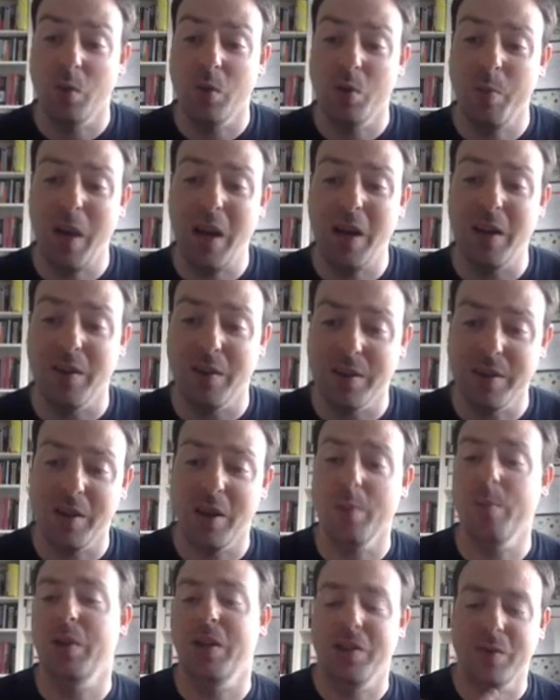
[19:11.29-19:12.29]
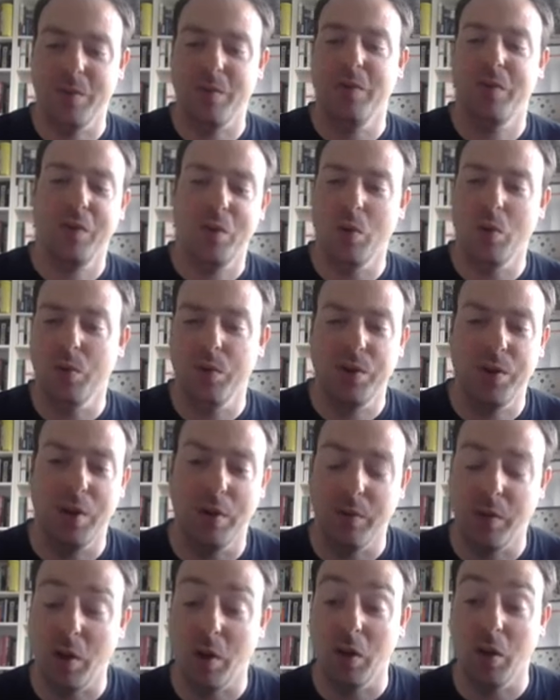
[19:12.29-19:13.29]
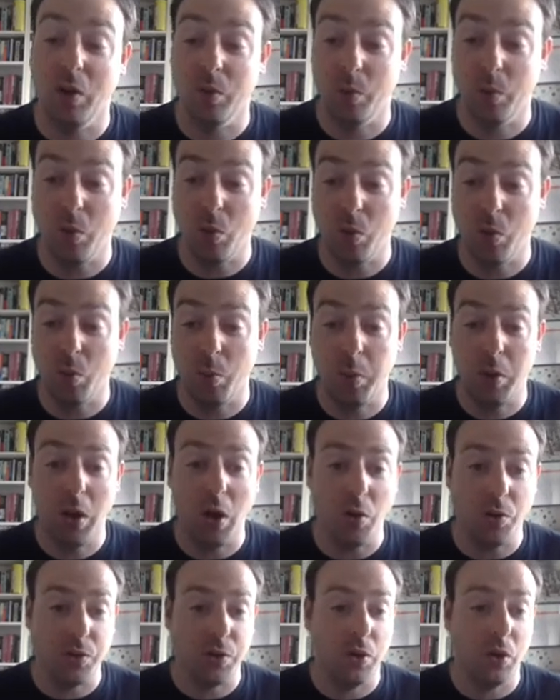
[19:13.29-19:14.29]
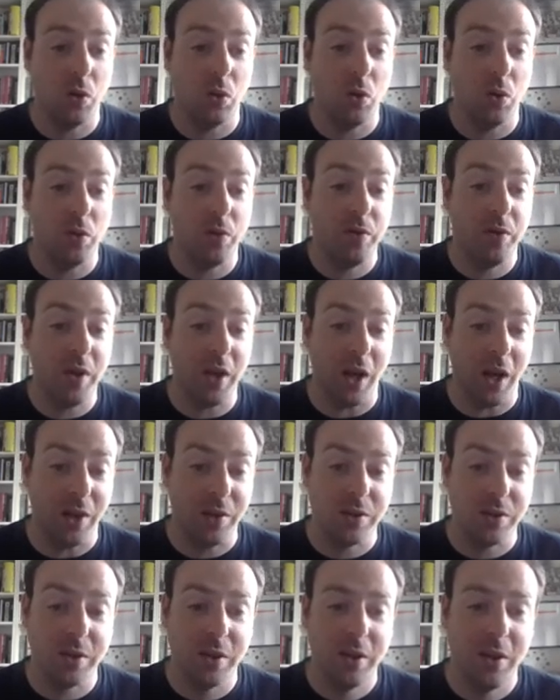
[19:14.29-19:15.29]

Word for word: with Spain at this time because we've got all the stuff going on with all the plots and all of that.